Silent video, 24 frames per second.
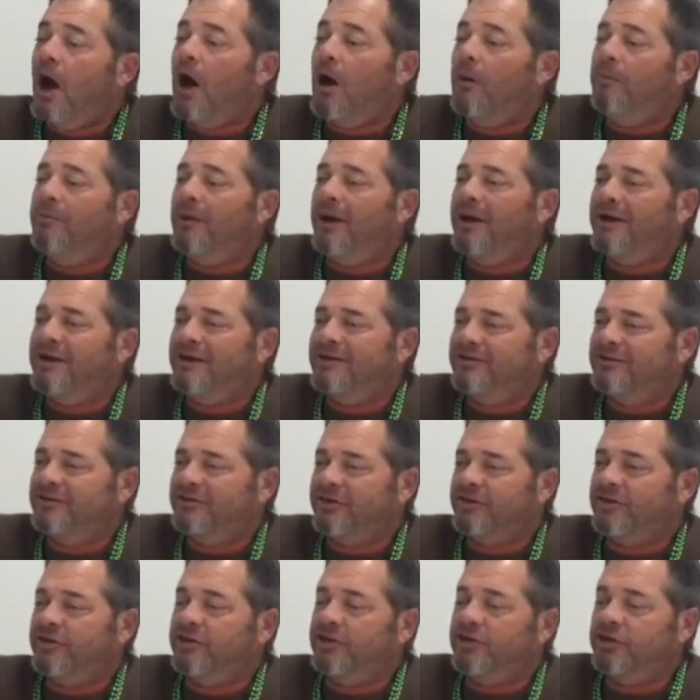Um, not
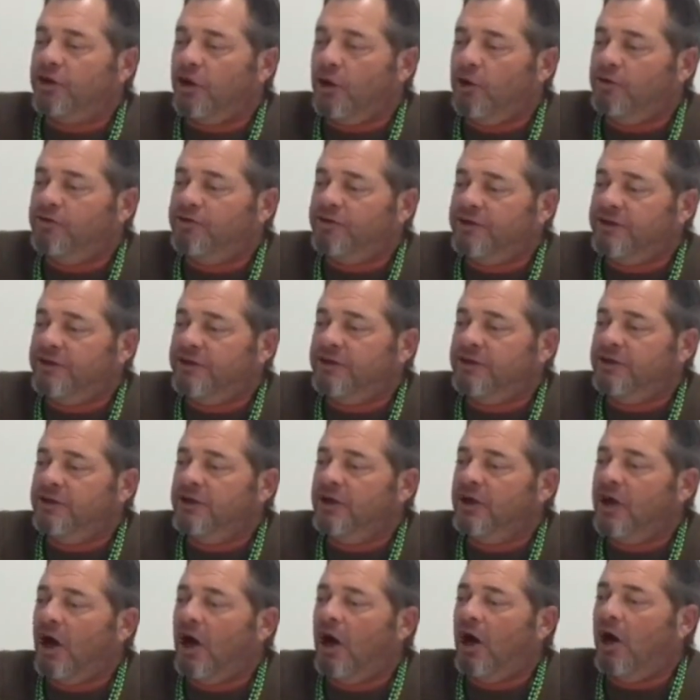necessarily
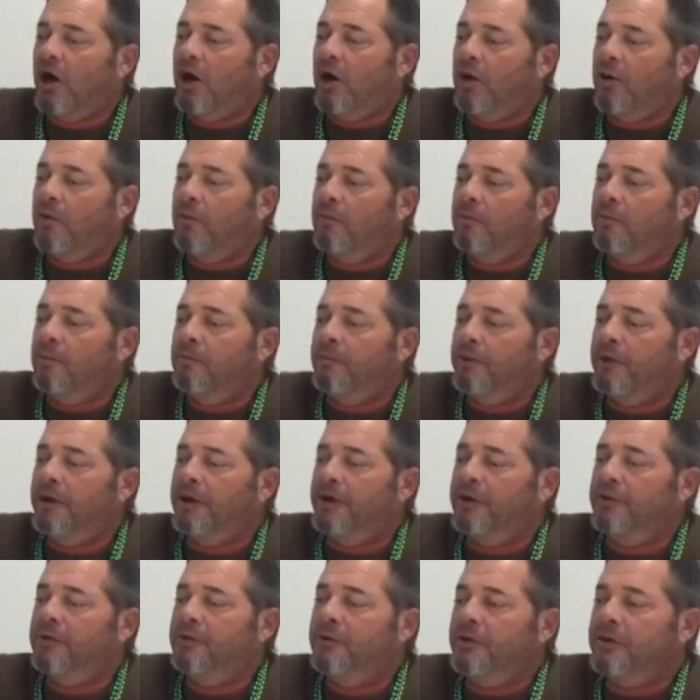coaching, um,
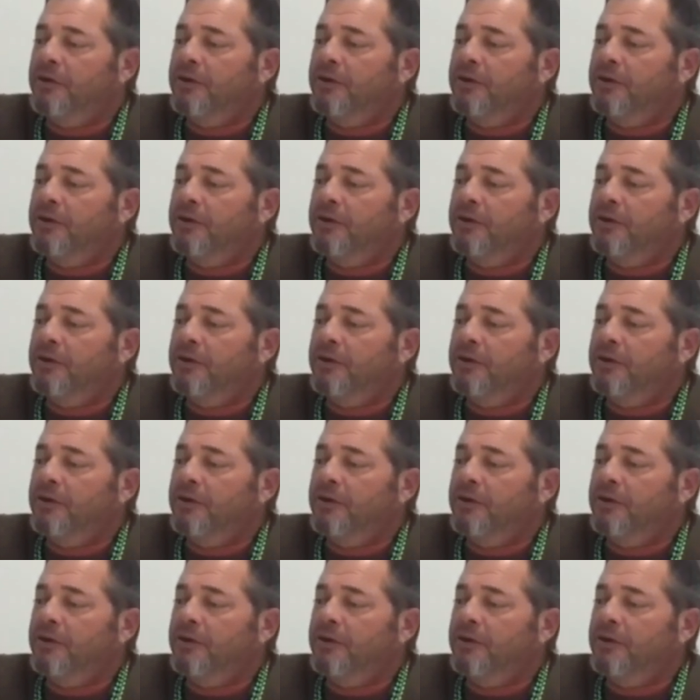but